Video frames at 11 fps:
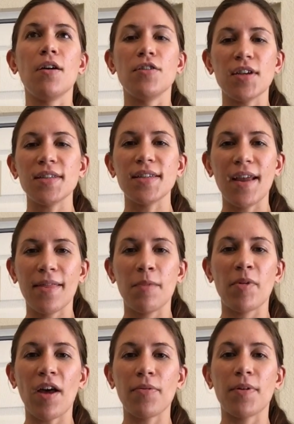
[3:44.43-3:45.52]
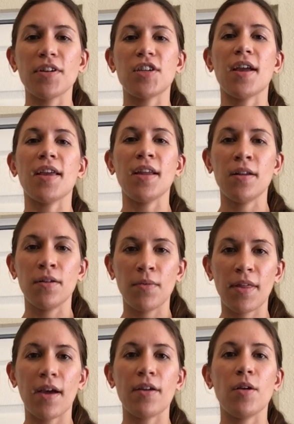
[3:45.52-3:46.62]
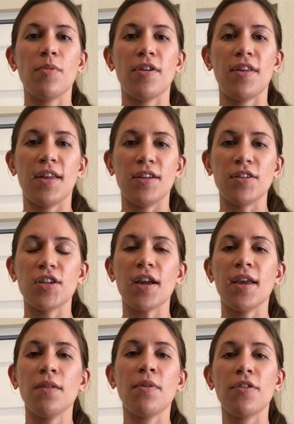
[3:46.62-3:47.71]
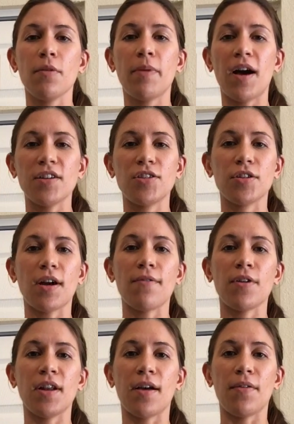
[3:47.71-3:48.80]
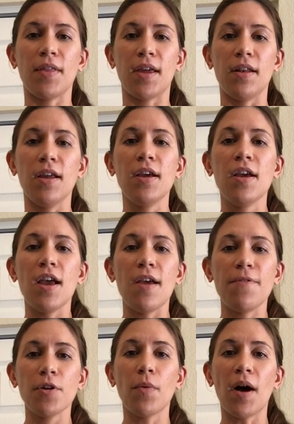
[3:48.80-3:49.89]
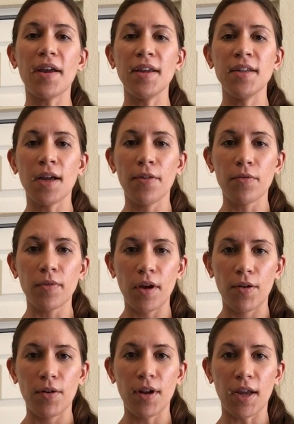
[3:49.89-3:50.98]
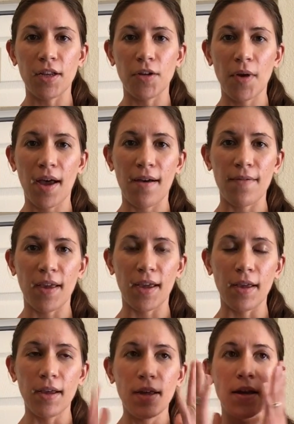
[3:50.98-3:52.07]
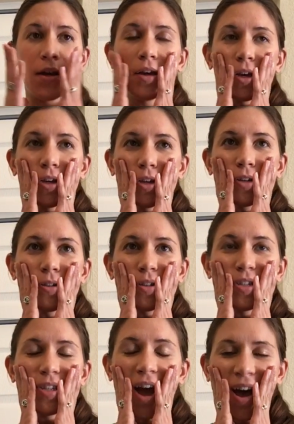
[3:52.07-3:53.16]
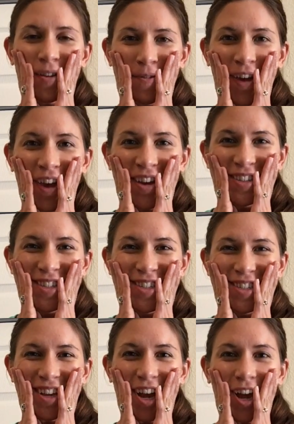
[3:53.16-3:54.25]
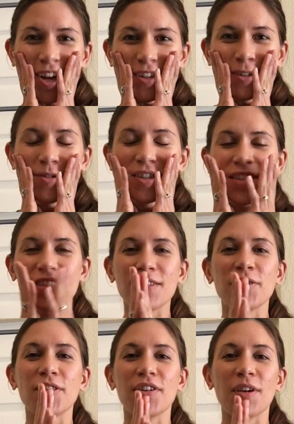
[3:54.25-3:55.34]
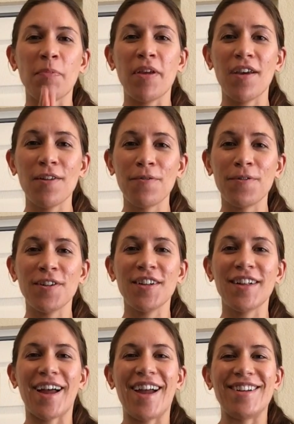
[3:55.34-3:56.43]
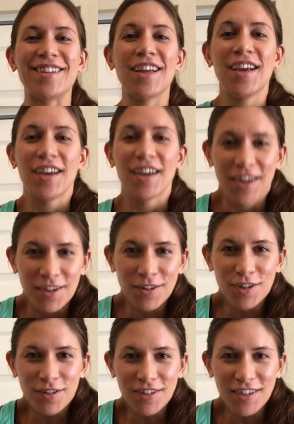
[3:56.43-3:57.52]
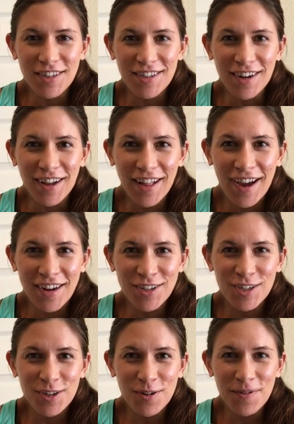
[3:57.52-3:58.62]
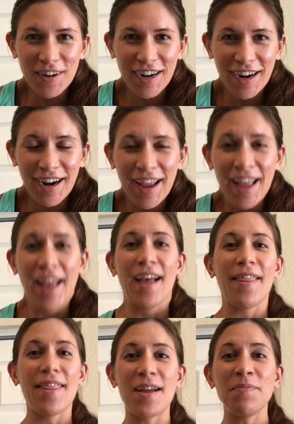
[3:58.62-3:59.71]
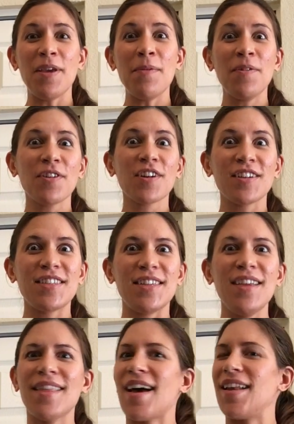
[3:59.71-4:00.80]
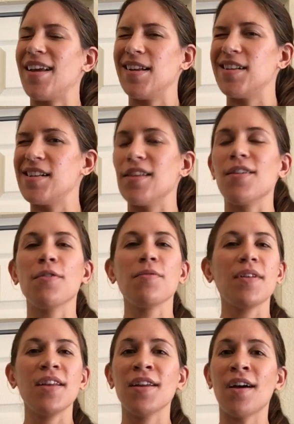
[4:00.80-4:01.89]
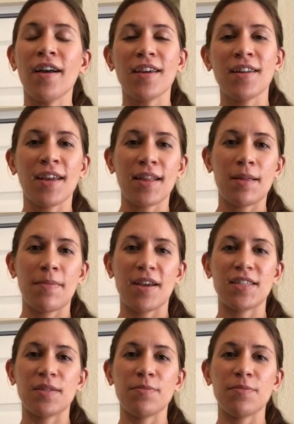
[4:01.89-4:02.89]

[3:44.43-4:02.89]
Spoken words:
just like the breath work, checking in with how you're breathing, check in with your posture every now and then. If you're walking down the road and you have a sad face and you just look pitiful and your shoulders are all hunched over, then people are going to see that and they're really not going to get the best